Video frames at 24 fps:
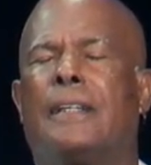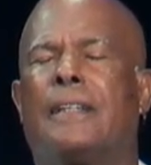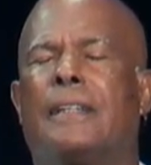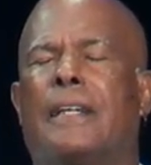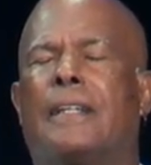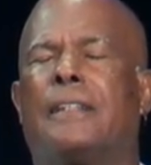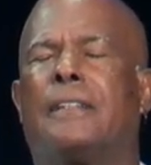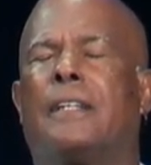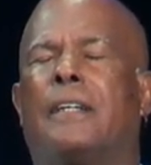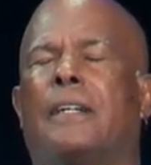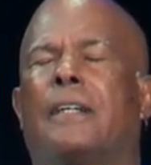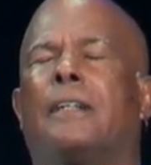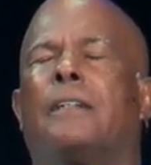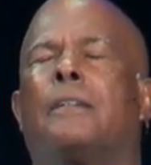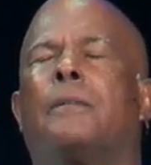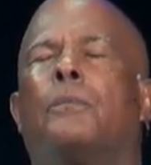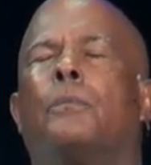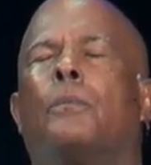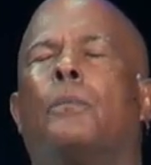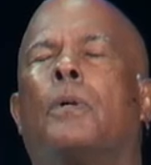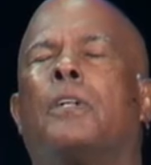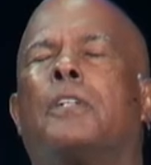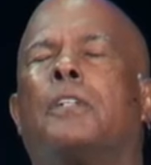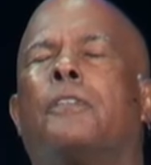that the
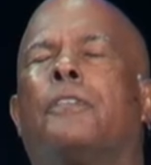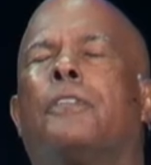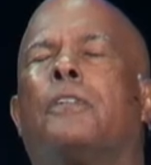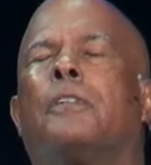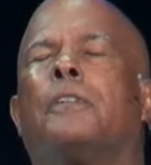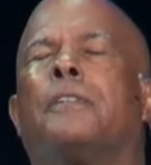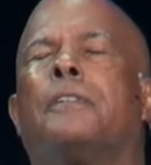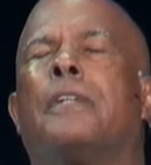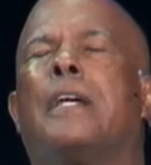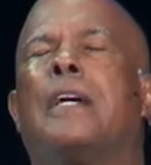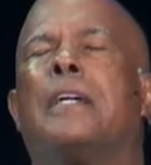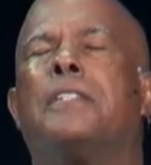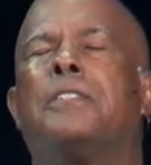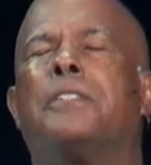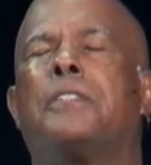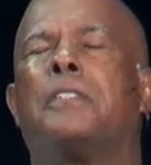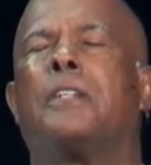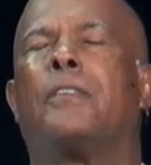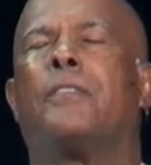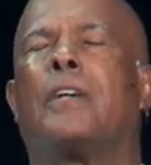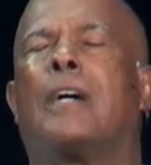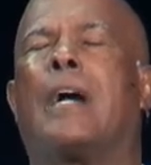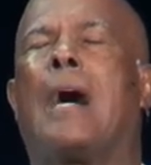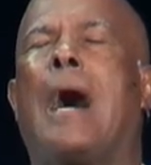wonderful nation
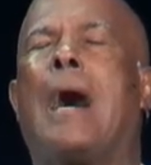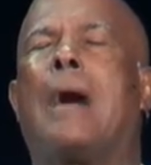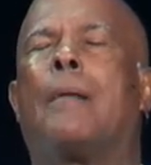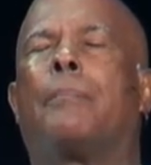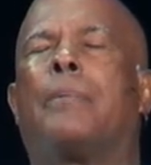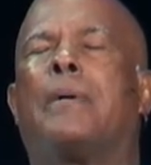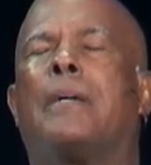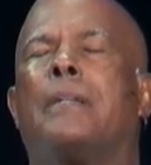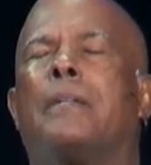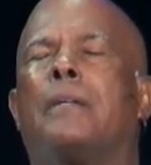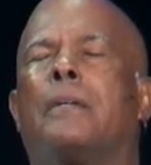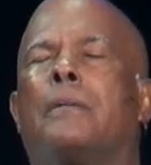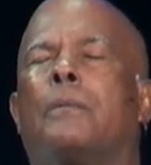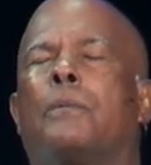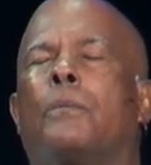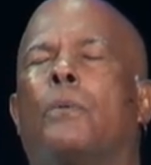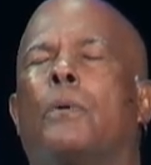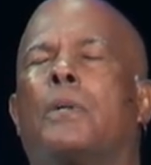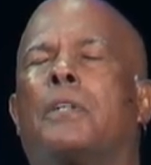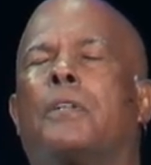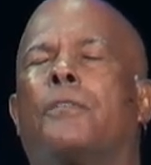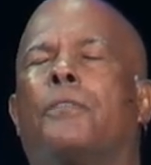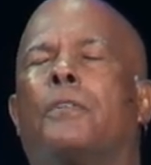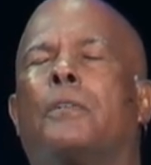of Agape, the
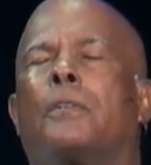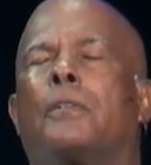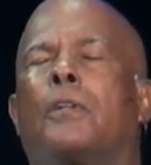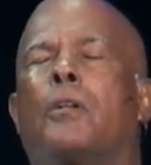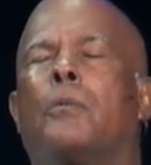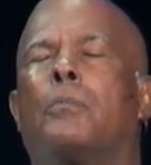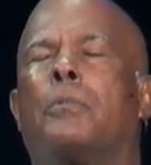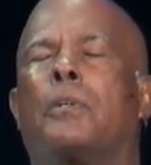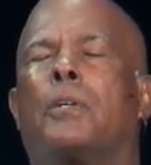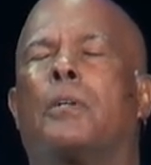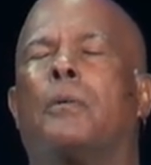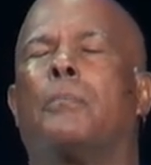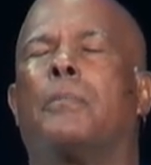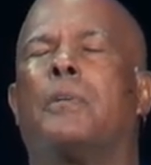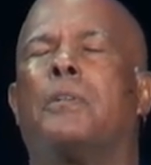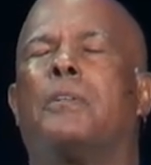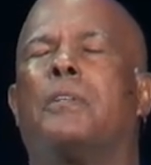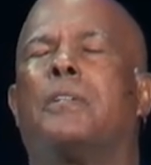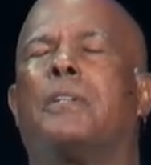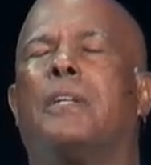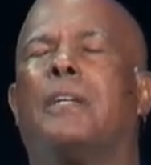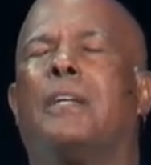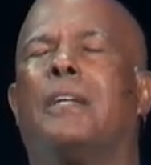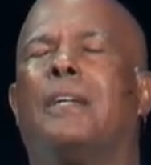wonderful global
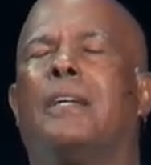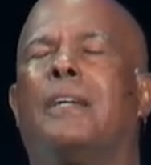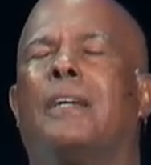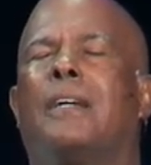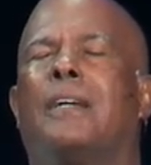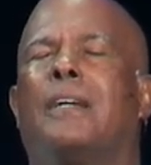community,